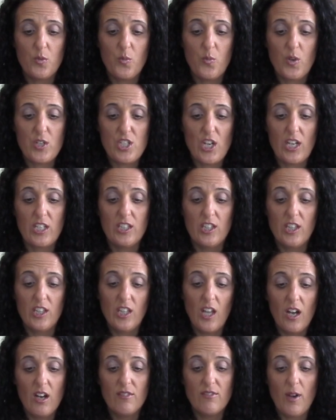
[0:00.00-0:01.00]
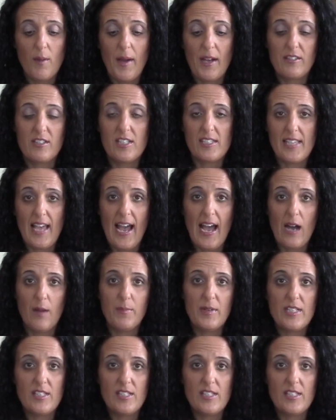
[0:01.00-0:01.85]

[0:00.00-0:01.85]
which I love about this app,